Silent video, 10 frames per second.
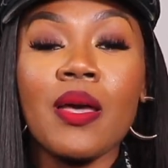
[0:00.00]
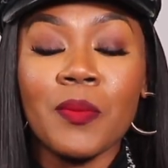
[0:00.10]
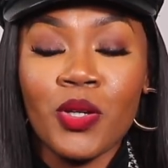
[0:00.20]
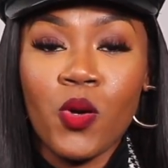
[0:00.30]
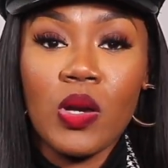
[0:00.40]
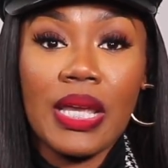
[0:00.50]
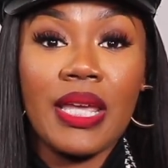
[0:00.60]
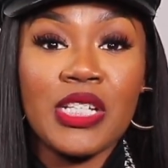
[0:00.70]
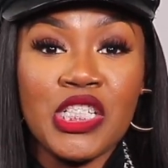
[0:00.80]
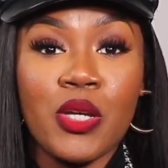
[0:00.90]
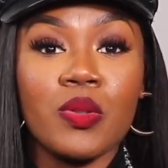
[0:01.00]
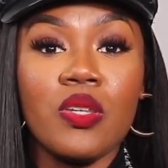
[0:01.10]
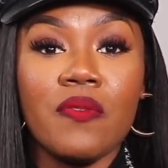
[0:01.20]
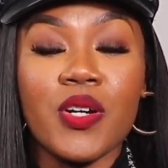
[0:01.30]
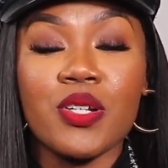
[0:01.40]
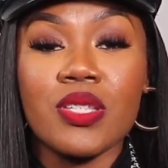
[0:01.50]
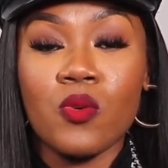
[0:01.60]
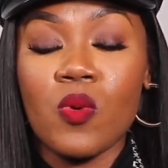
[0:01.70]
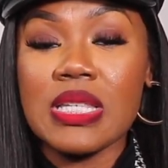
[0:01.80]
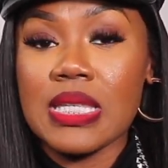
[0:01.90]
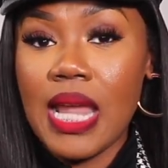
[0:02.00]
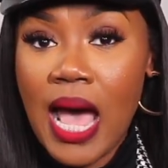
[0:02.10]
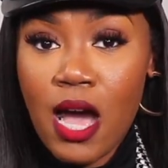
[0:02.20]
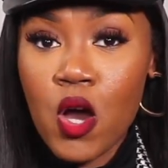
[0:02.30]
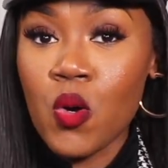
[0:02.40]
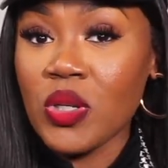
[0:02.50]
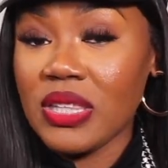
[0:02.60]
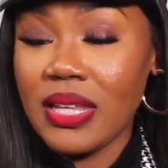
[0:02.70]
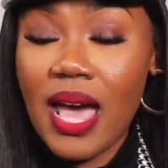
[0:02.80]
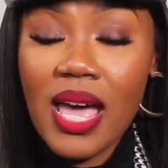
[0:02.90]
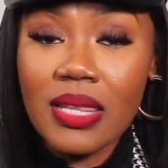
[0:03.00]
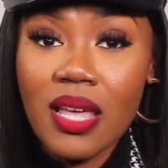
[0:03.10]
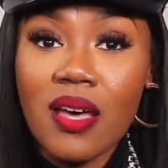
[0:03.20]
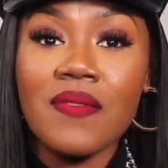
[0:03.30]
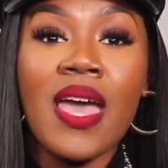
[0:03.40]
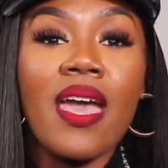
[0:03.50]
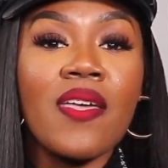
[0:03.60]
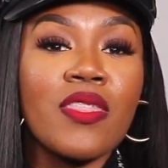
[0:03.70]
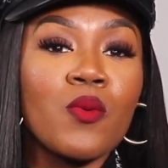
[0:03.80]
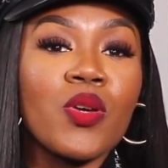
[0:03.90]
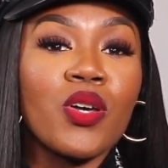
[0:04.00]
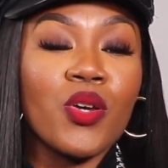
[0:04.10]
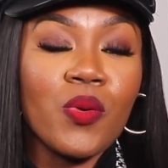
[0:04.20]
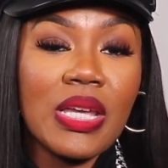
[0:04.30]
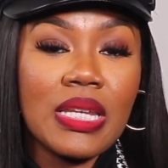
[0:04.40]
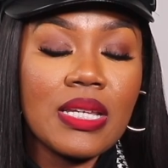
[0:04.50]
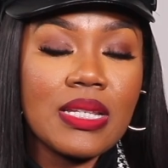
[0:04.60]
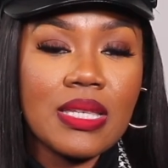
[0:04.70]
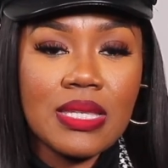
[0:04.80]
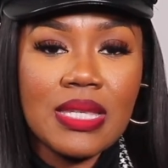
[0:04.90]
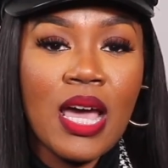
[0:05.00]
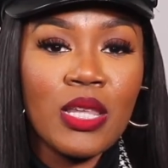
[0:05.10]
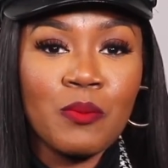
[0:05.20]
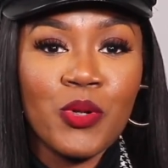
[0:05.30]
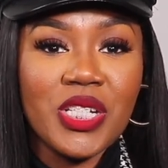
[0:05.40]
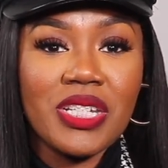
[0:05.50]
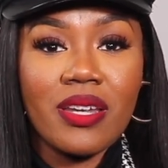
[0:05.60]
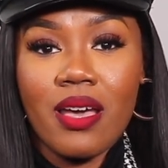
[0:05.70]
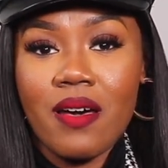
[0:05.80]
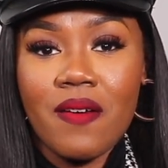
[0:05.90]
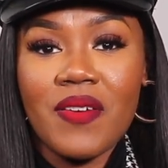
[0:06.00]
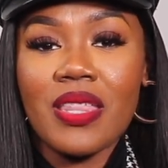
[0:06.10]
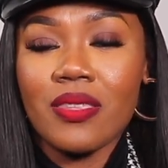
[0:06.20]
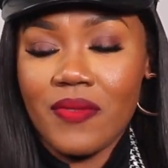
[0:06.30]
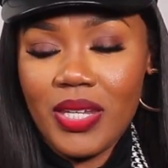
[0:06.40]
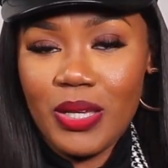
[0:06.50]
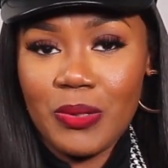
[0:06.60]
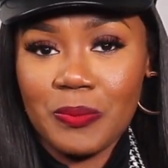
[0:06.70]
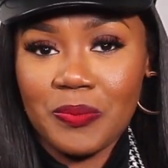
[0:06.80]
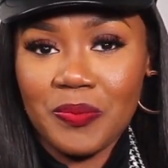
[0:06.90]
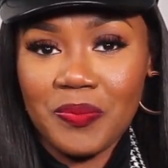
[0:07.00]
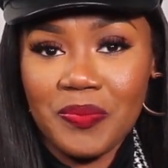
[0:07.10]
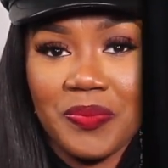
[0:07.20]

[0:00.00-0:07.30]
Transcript: I'm gonna go ahead and share with you first the ones that I own and that I love, and then we're gonna go ahead and get into the styling portion of the video. So